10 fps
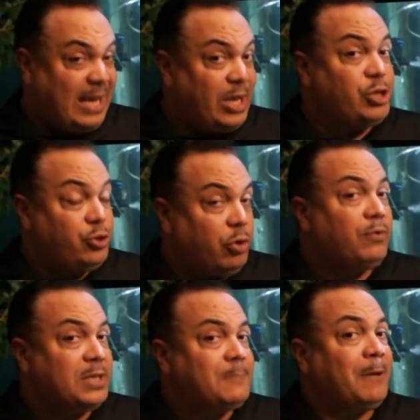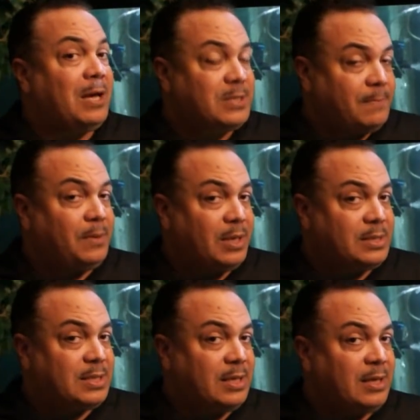is your
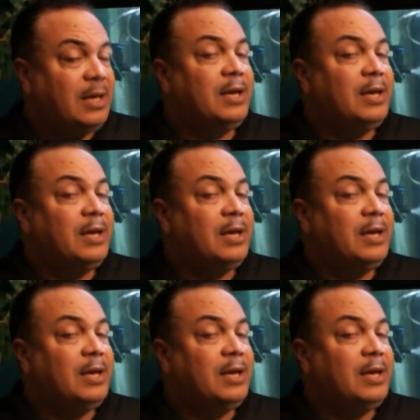responsibility.